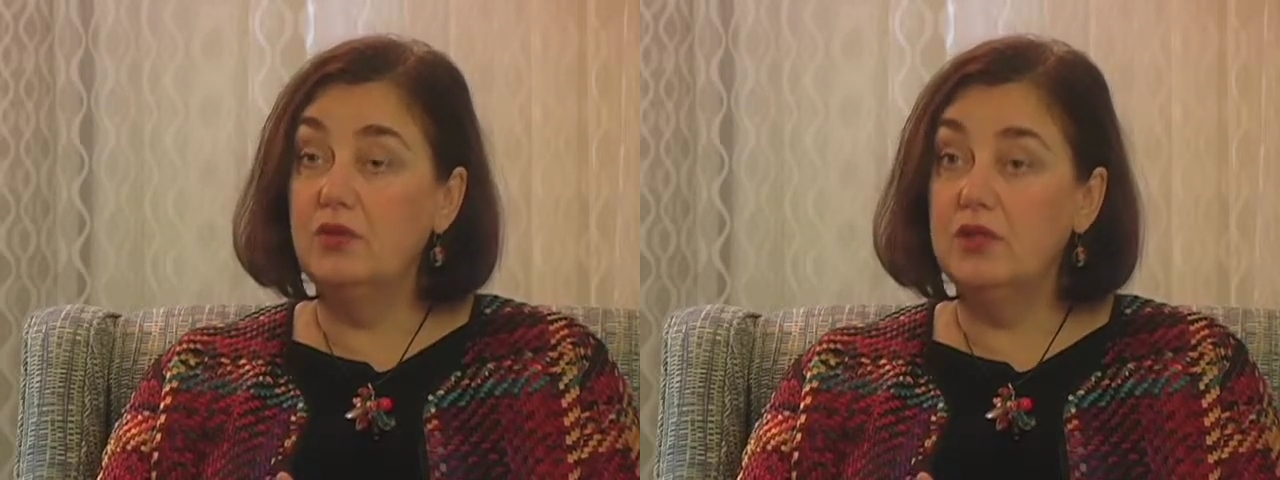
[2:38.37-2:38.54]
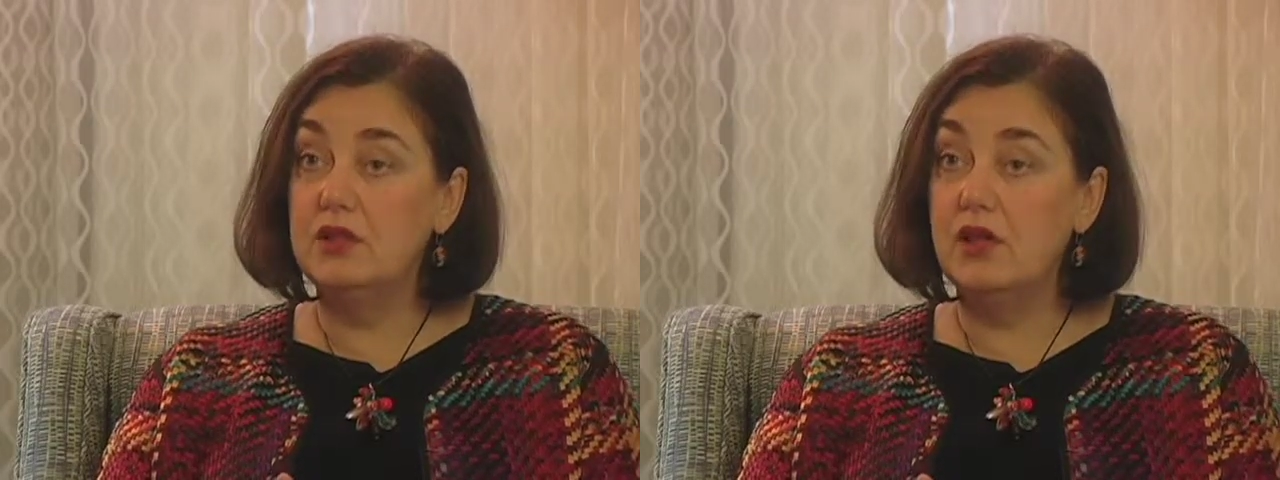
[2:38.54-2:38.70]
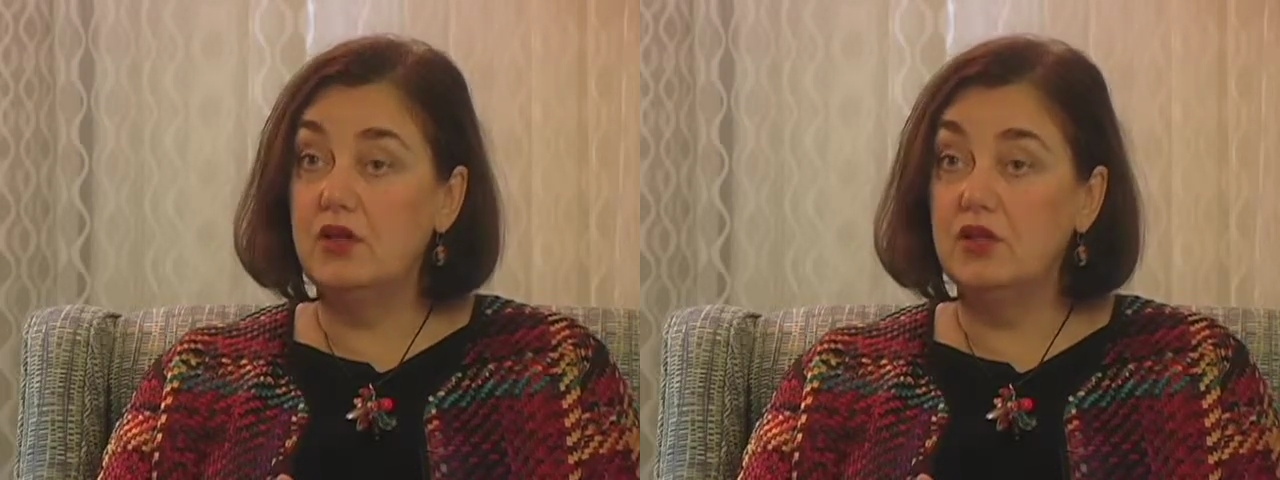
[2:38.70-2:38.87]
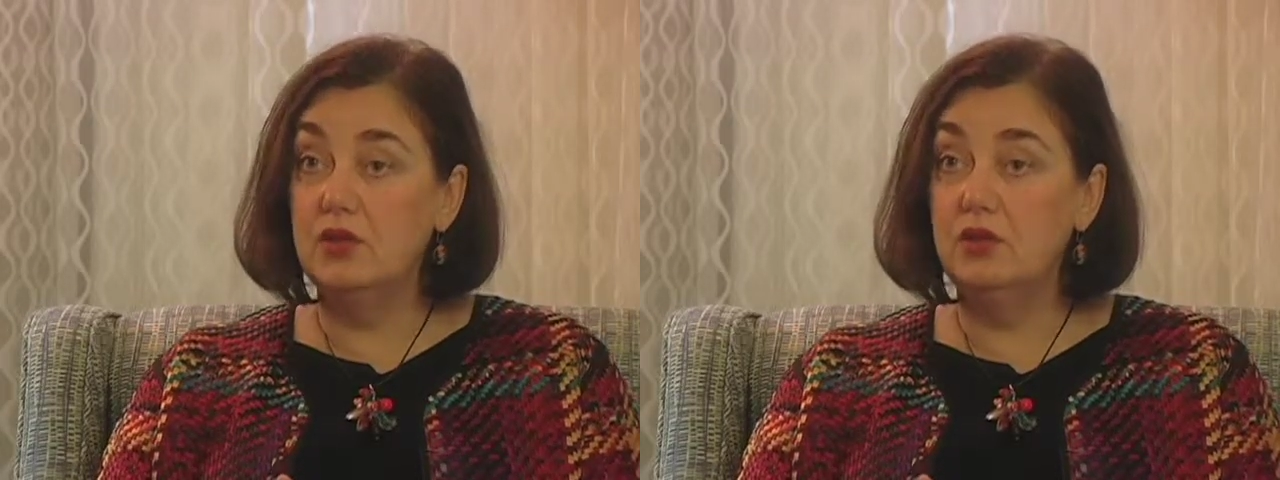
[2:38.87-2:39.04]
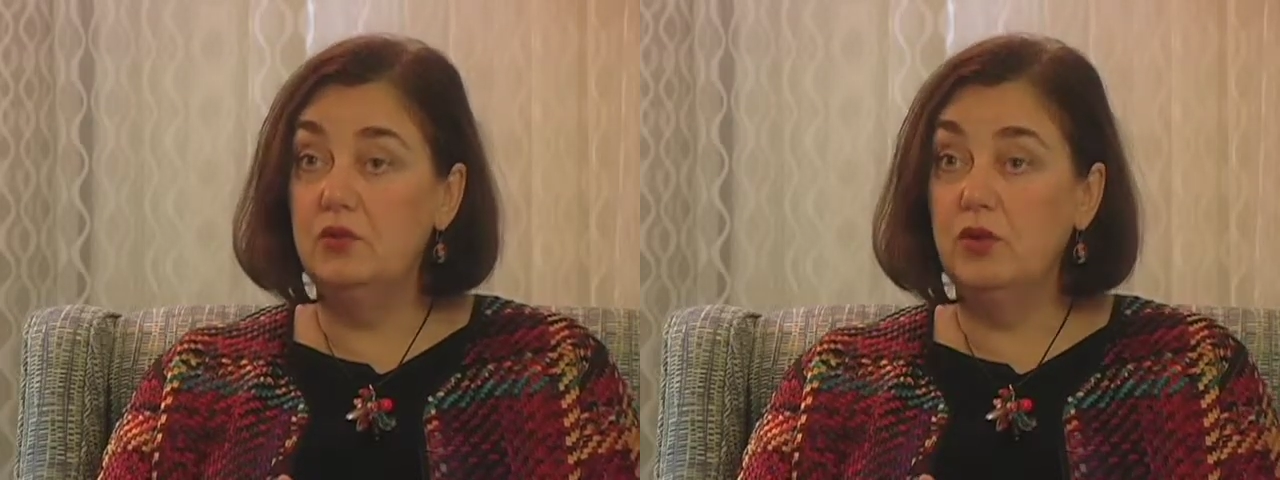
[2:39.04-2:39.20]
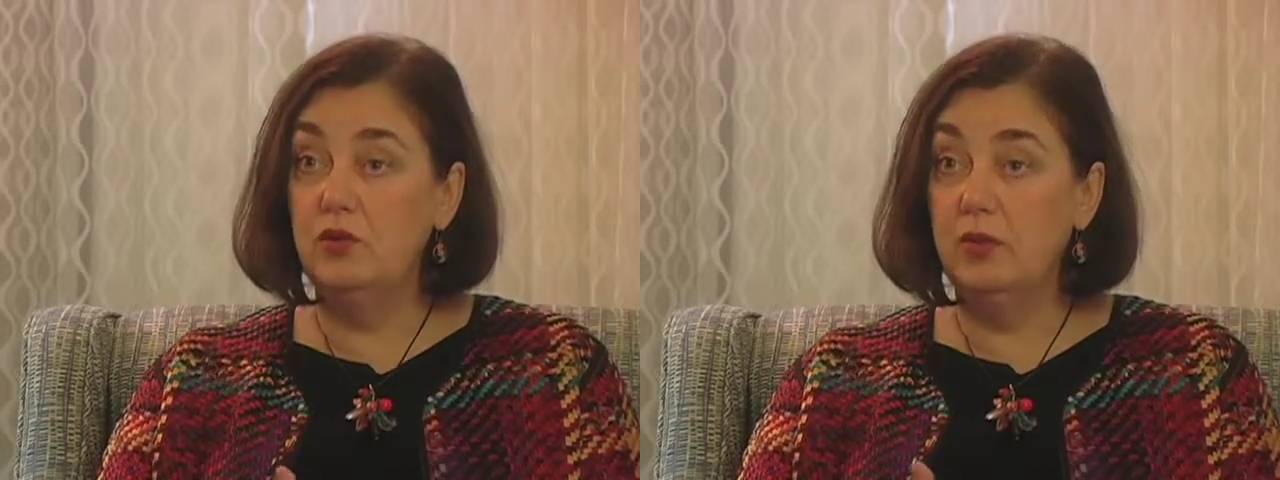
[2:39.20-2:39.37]

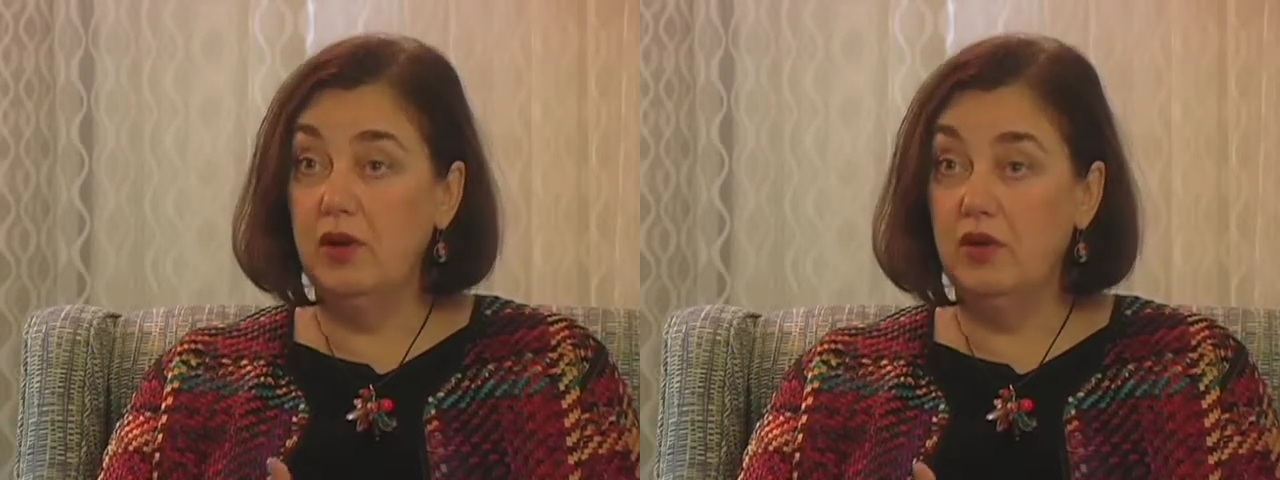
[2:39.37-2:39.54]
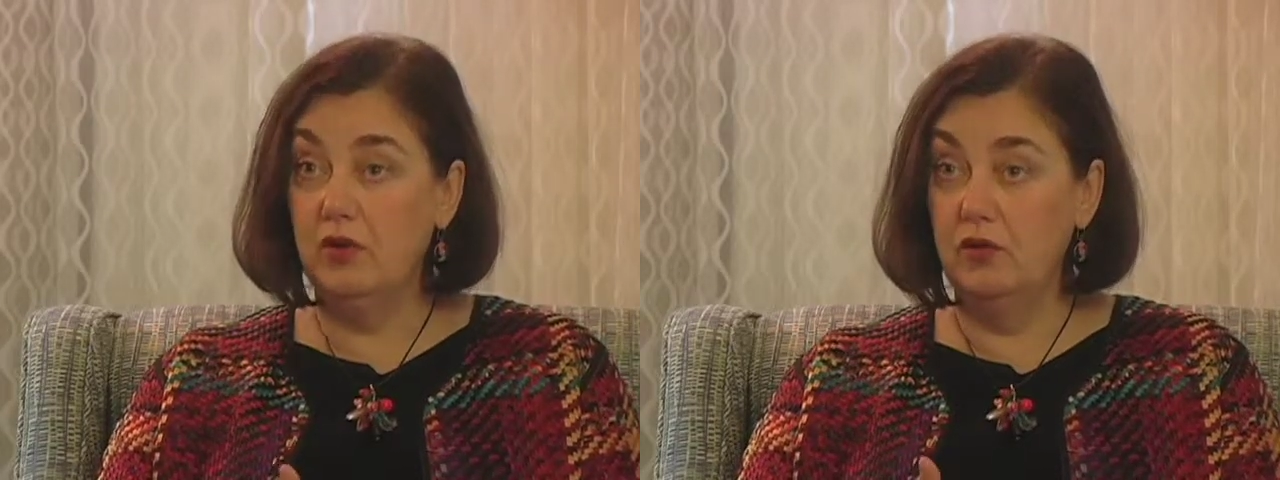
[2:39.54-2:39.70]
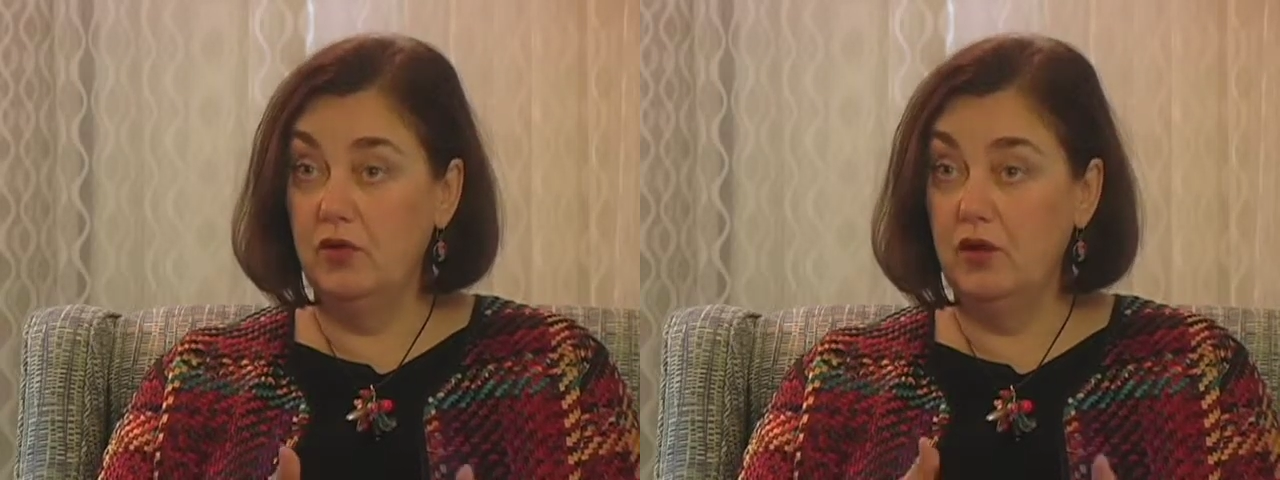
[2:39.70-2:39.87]
resection with, per